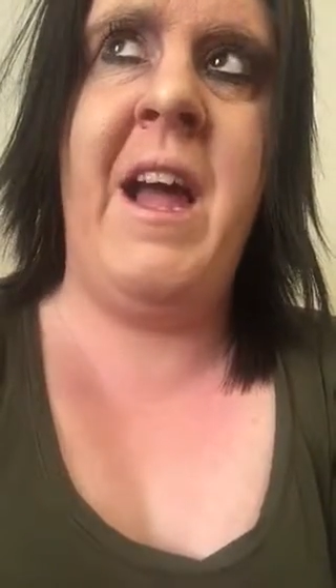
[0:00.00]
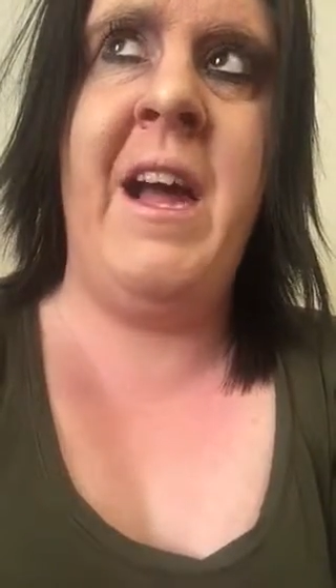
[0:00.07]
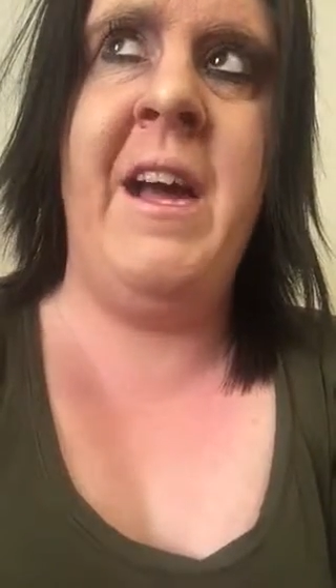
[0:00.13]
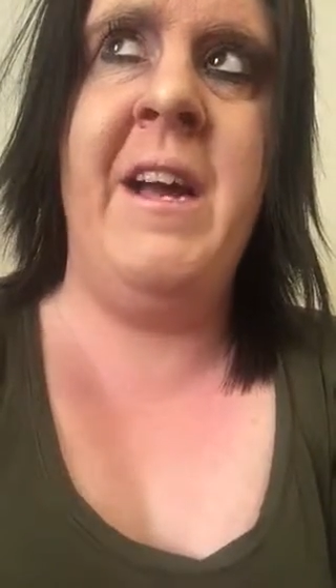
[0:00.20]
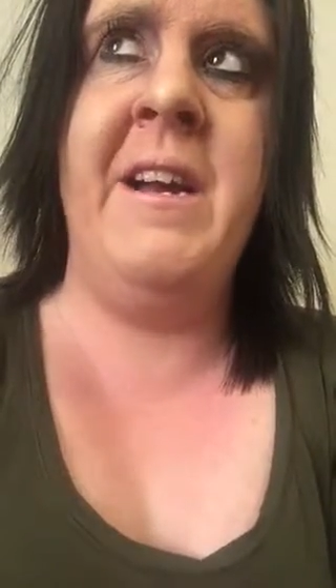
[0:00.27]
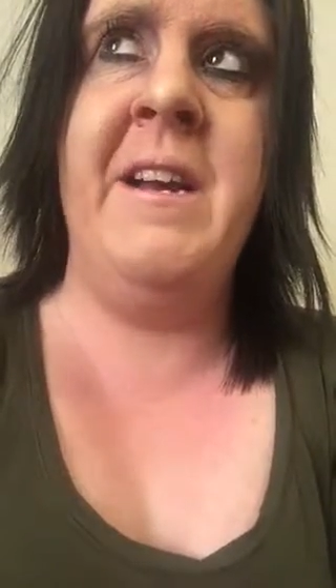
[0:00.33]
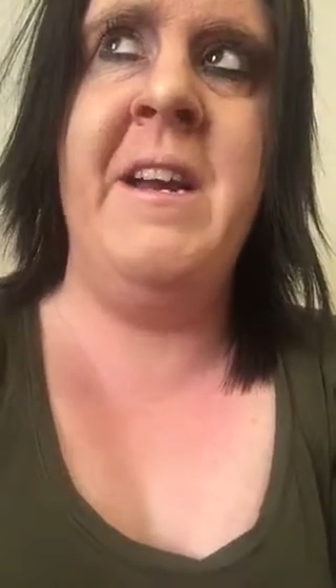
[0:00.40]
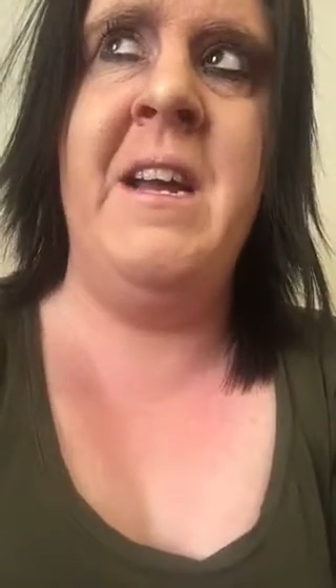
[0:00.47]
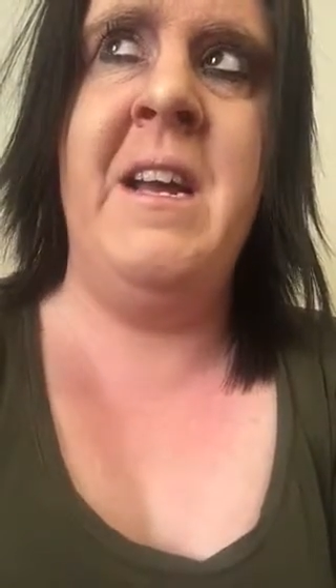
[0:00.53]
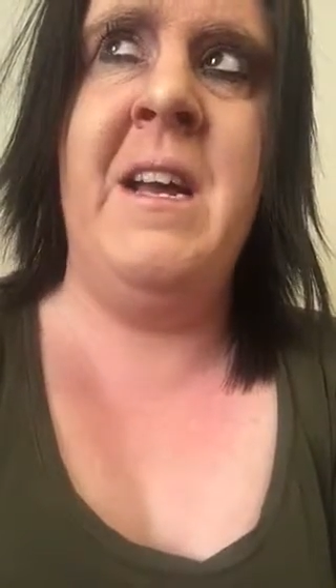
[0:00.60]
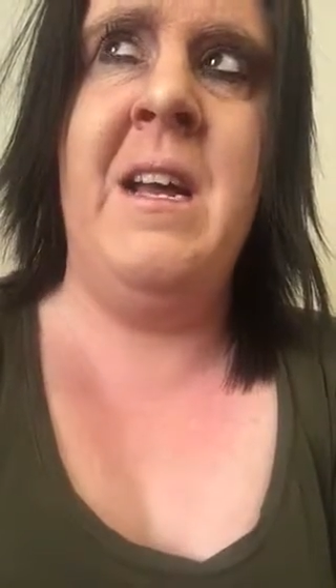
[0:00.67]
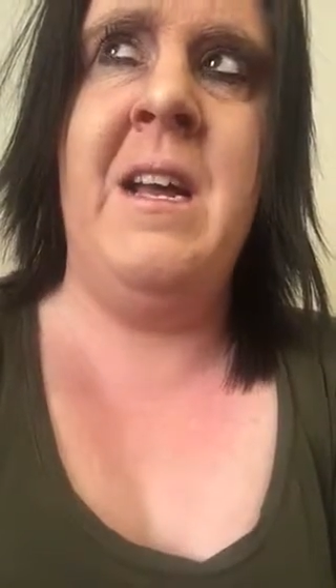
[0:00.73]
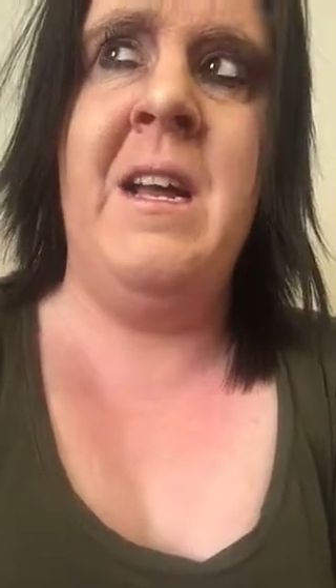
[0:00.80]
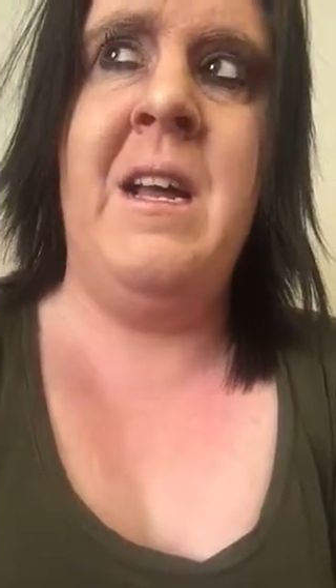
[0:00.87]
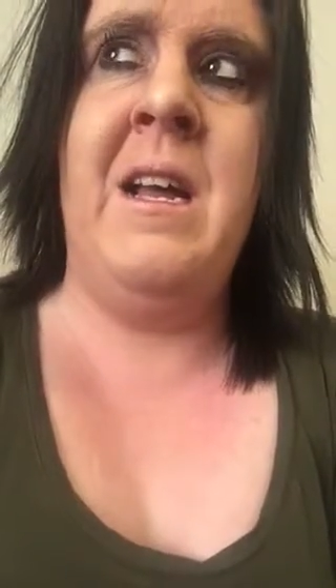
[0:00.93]
and
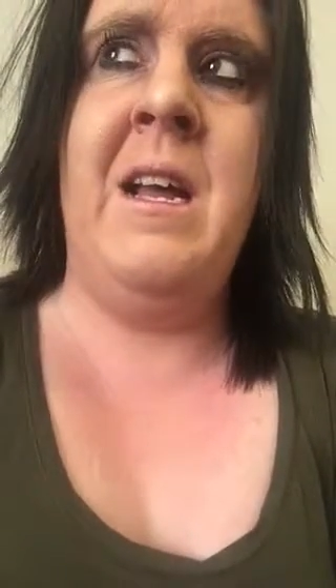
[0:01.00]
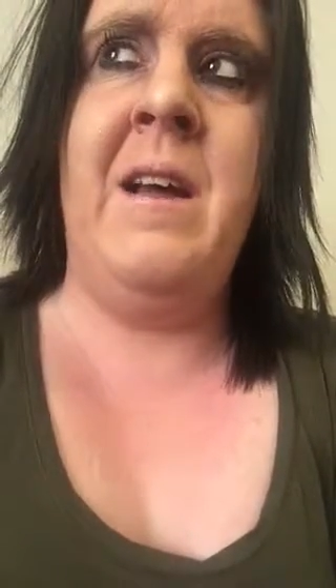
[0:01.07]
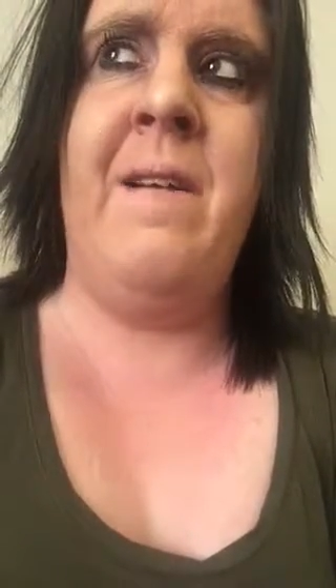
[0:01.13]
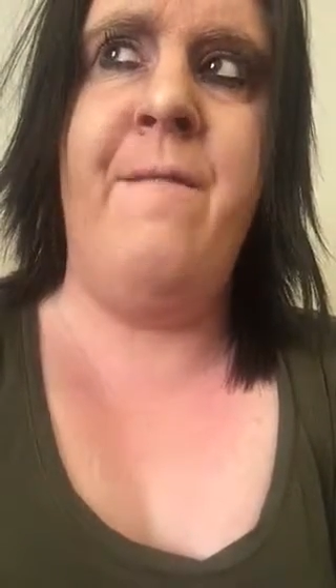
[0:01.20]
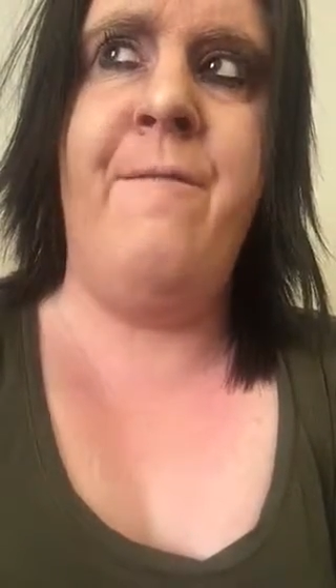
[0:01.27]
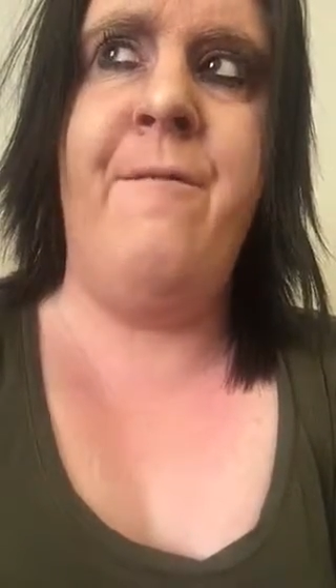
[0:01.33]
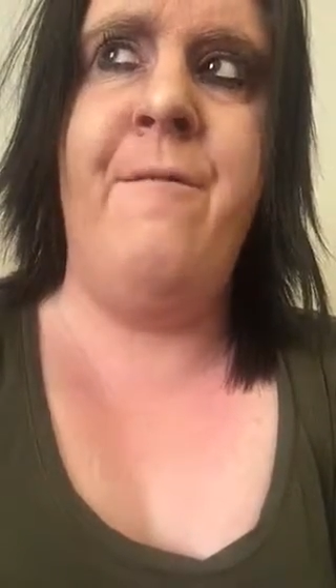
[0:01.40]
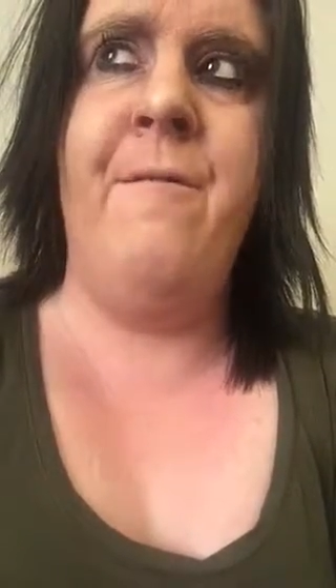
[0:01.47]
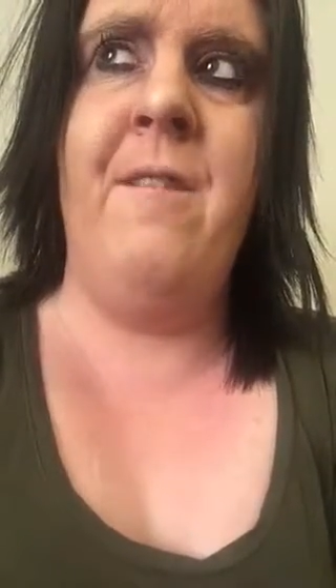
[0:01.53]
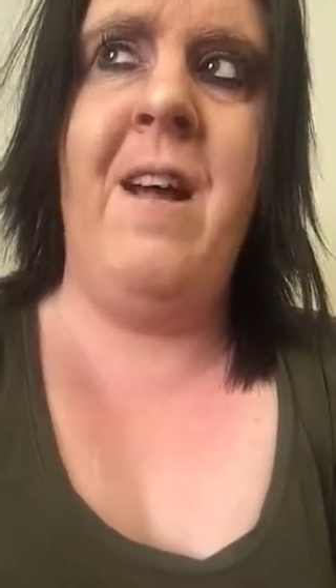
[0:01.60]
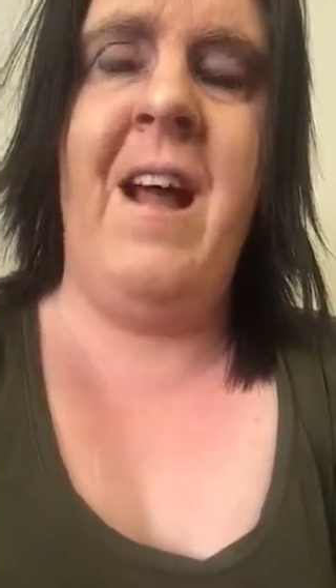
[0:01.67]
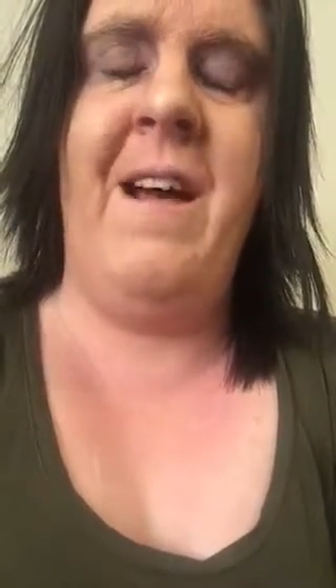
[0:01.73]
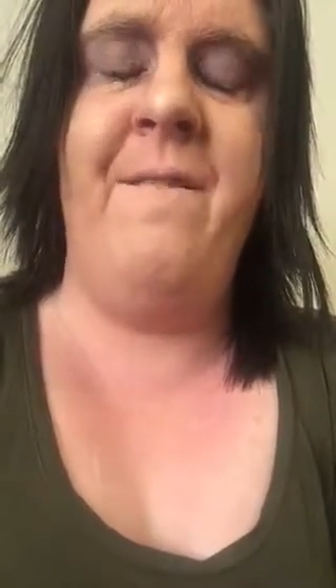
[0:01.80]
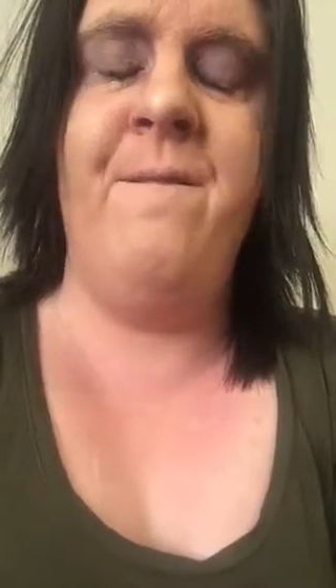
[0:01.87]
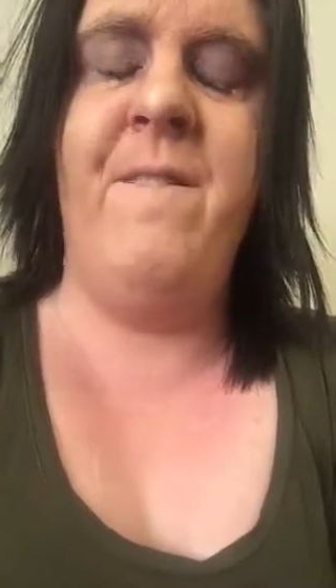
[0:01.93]

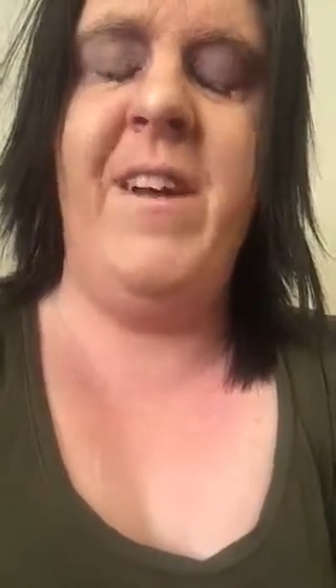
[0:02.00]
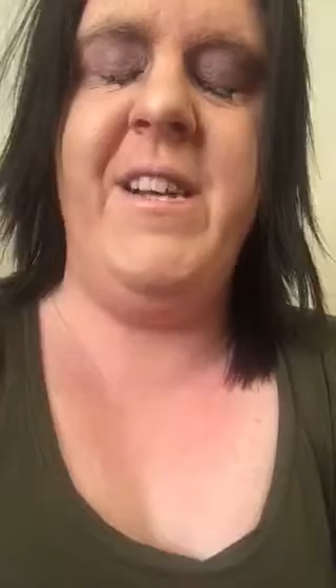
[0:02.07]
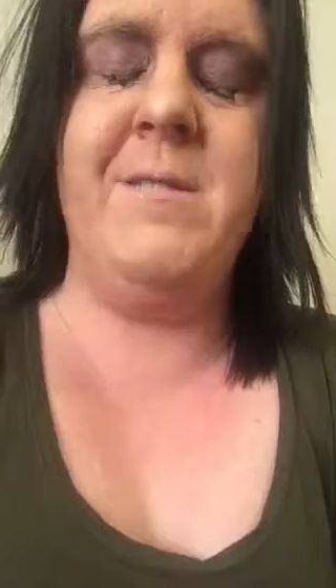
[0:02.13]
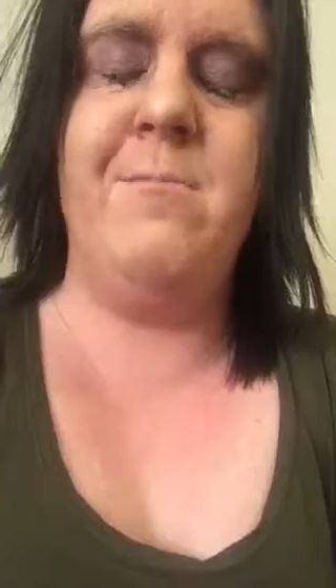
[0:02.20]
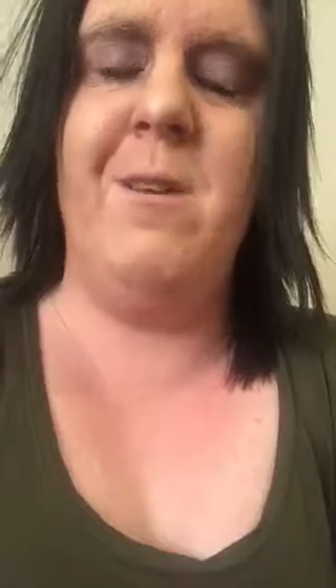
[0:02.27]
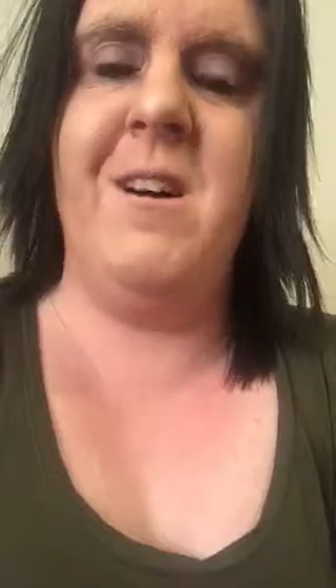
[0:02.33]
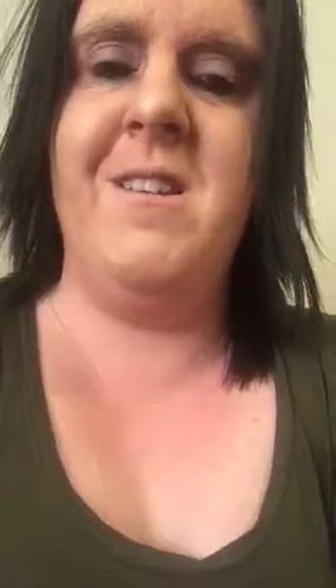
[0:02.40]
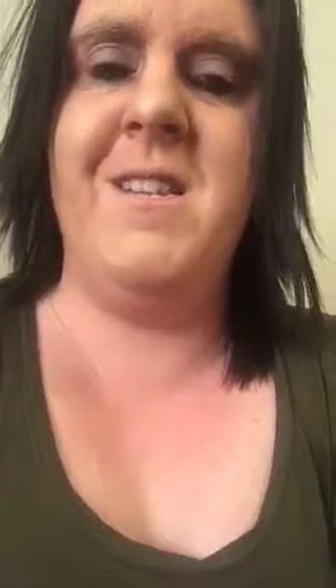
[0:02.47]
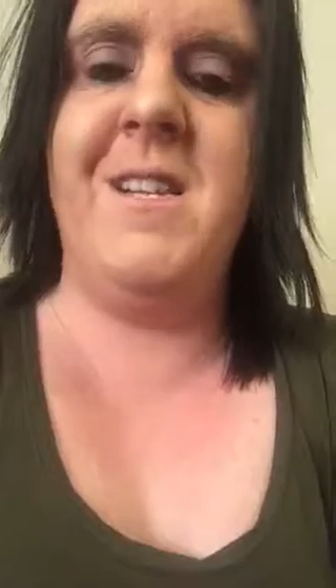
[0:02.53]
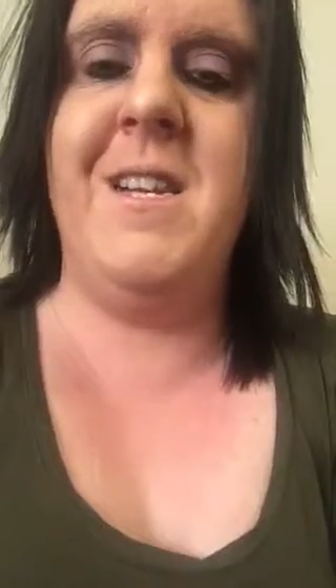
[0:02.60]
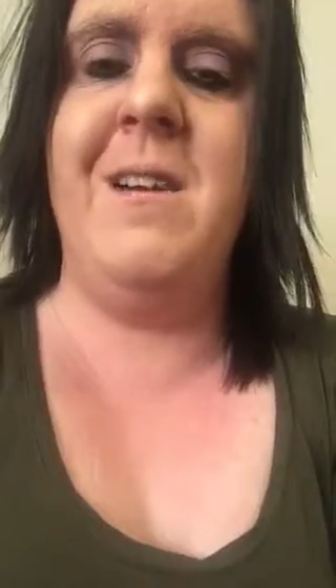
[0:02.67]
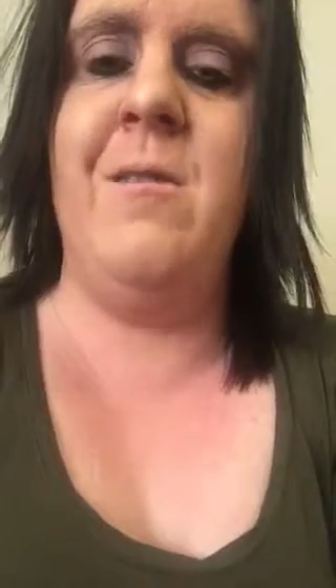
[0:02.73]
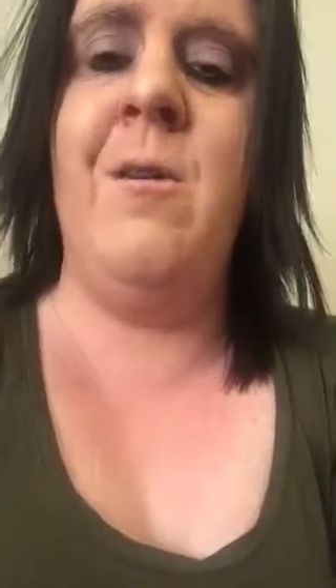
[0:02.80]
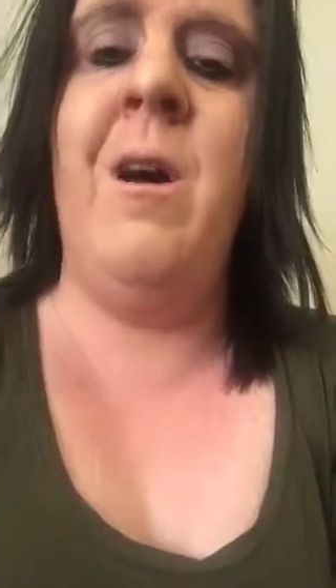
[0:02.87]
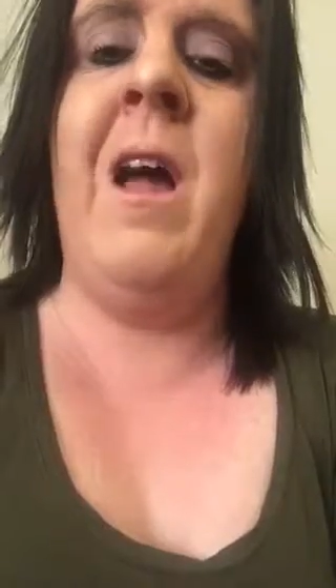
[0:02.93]
and Facebook
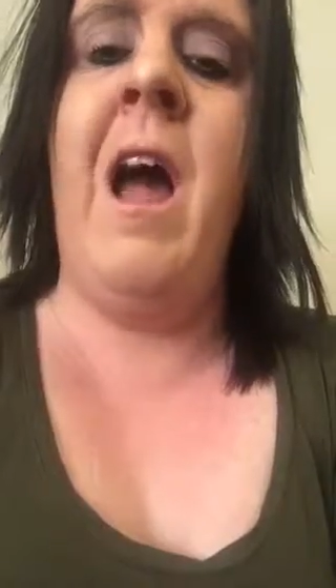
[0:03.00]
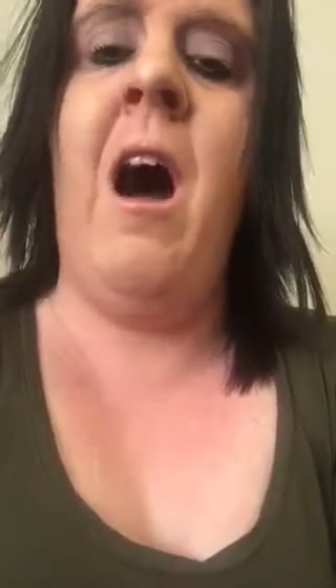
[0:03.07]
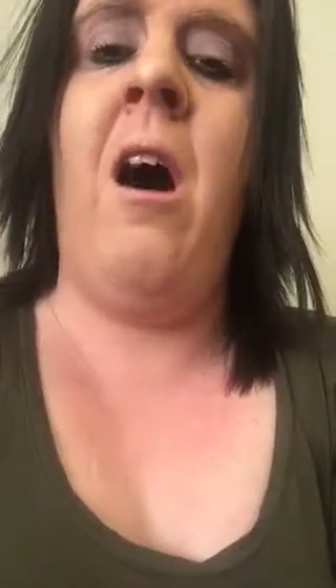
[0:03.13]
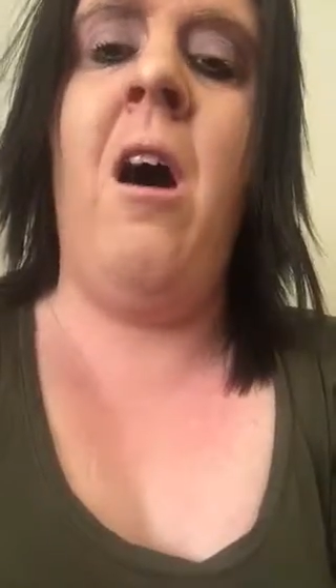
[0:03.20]
too.